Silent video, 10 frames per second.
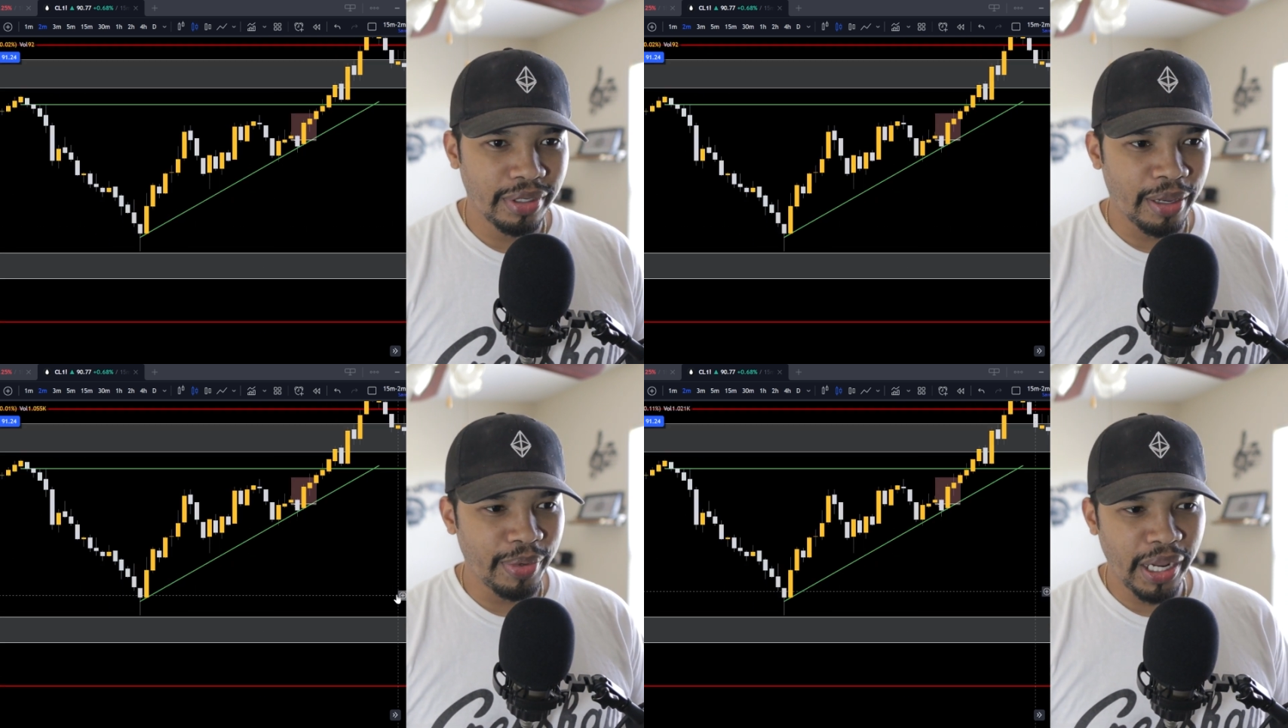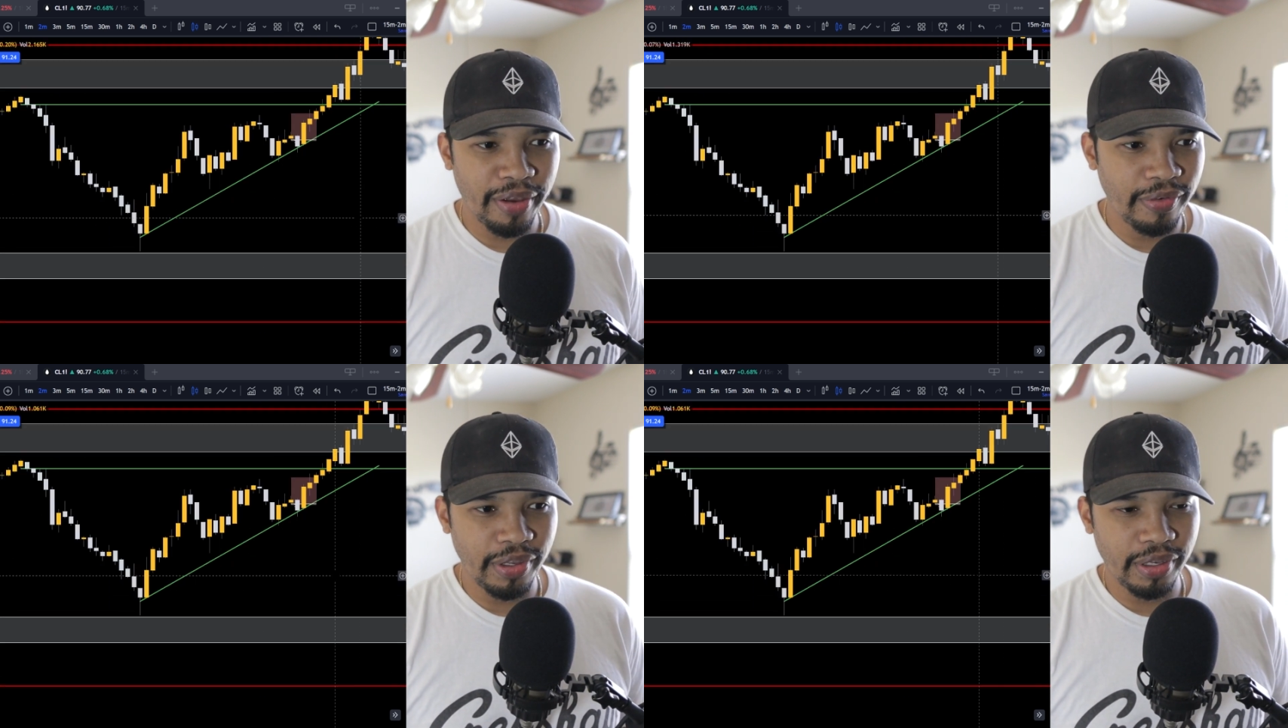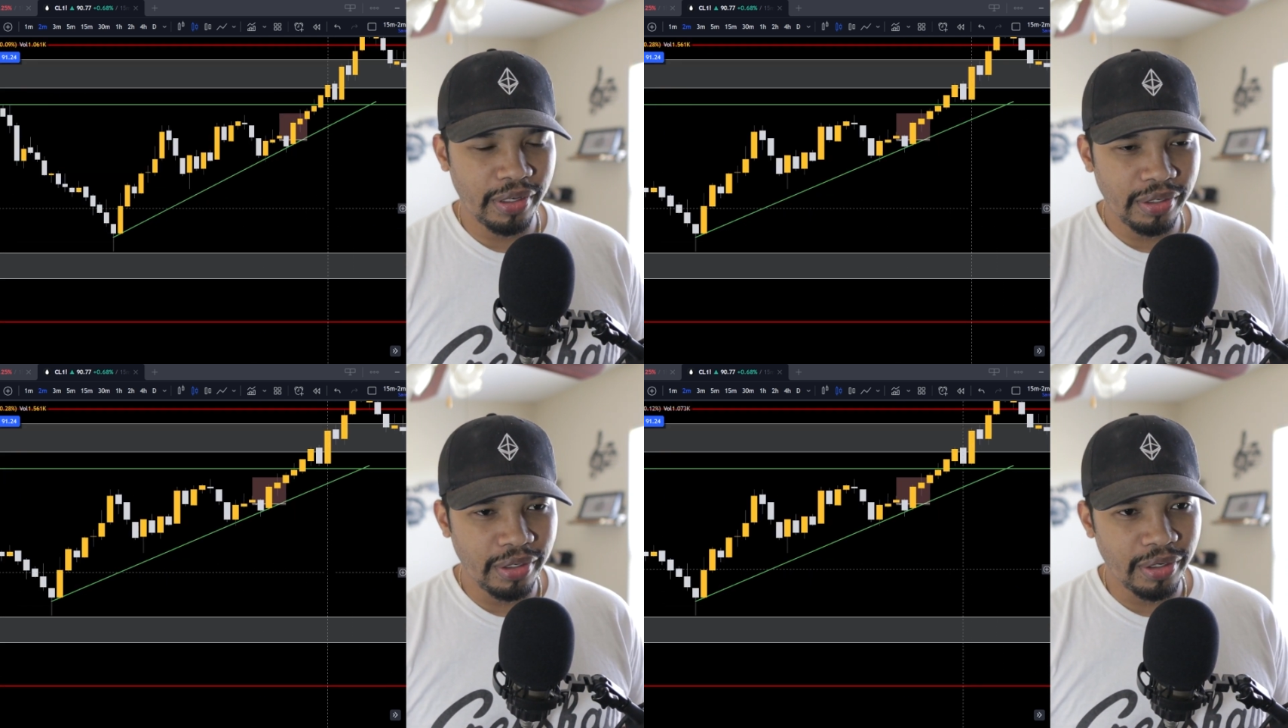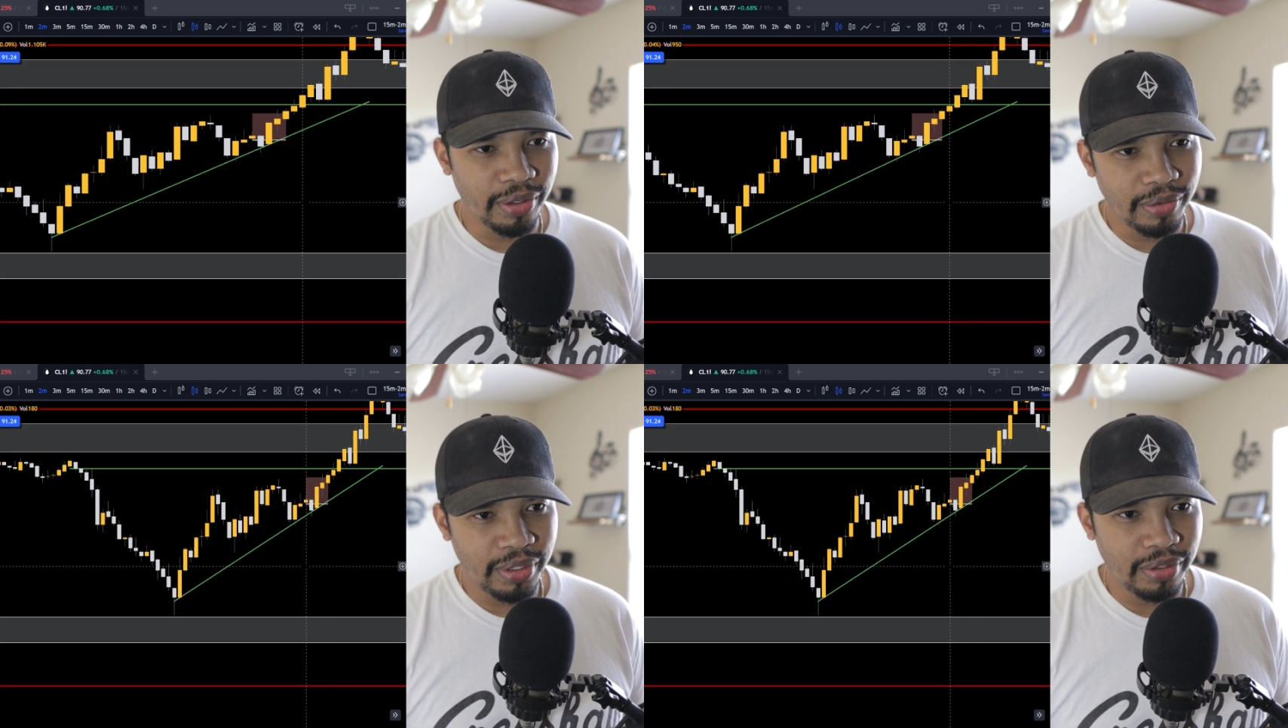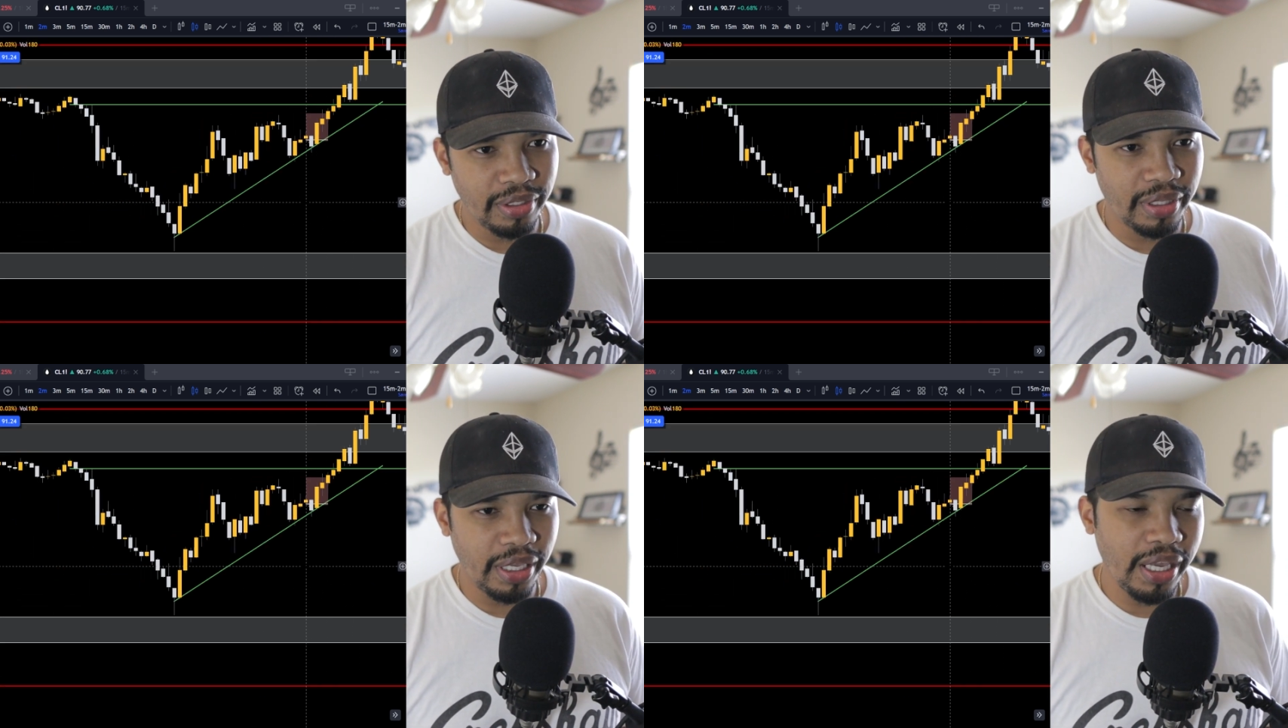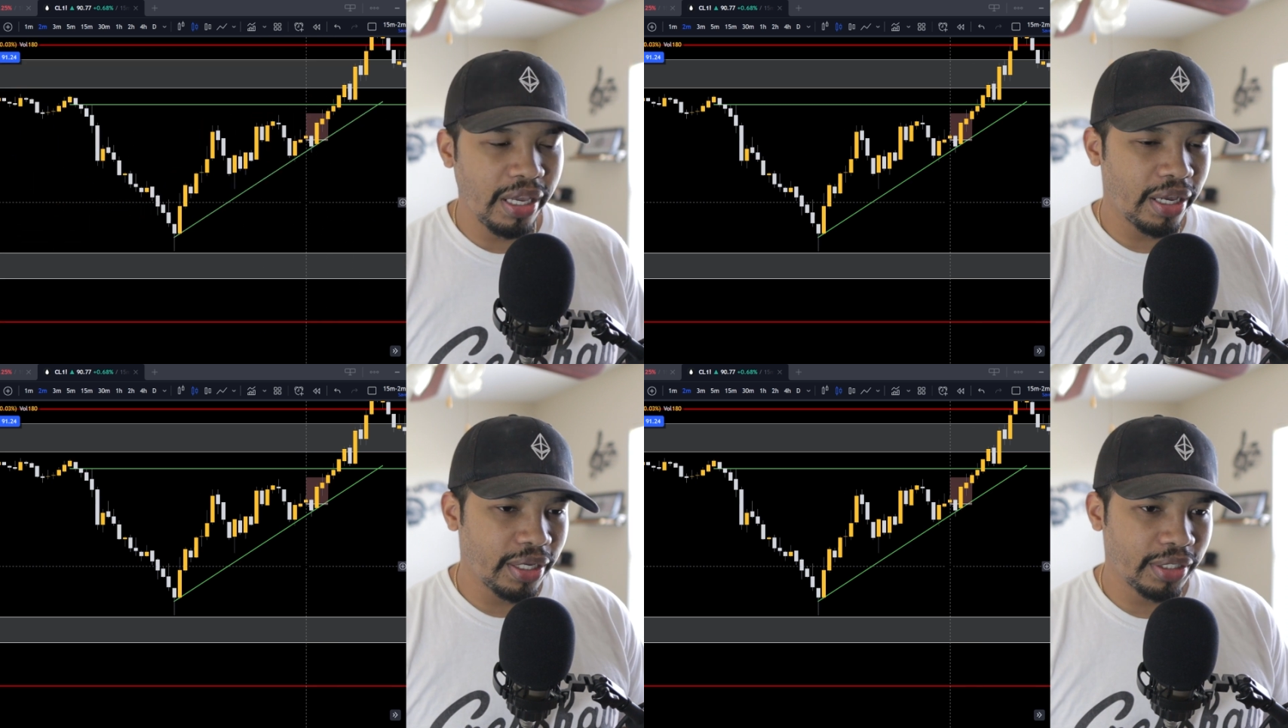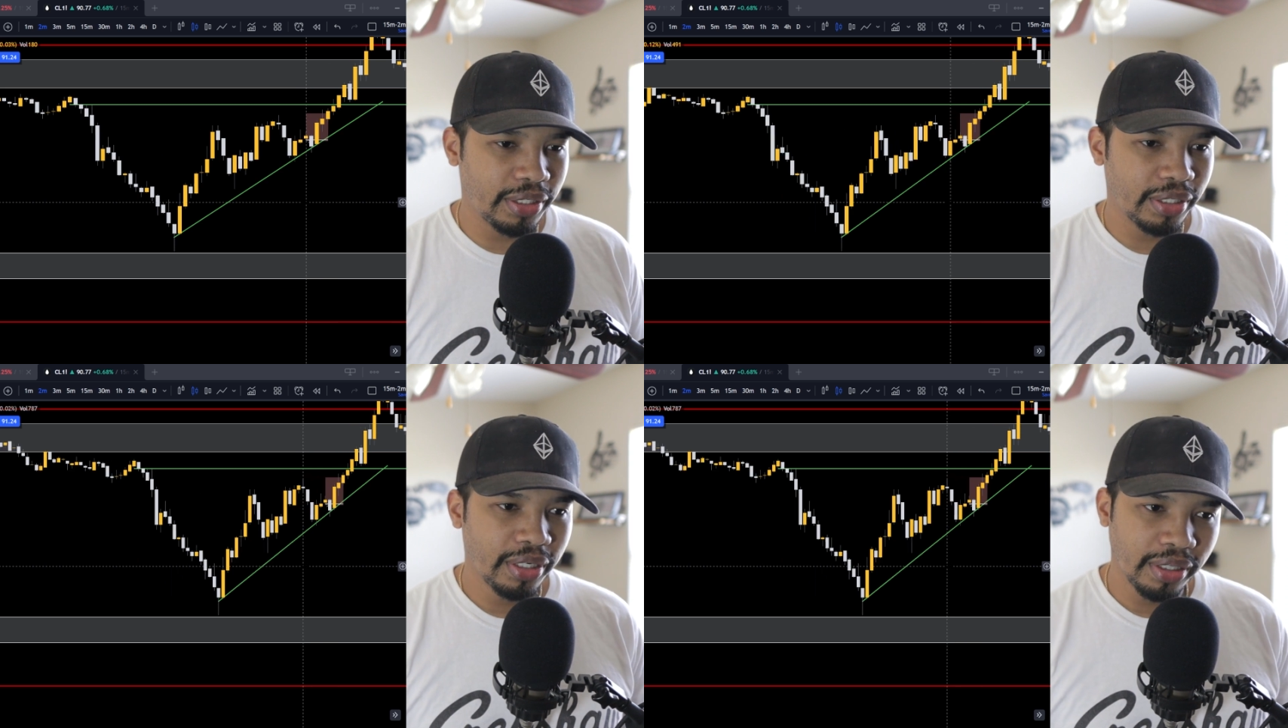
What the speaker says: I've been having, the ES,